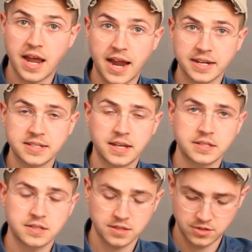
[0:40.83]

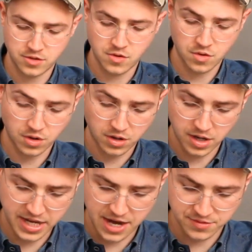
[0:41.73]
access your
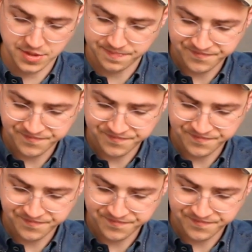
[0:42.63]
account.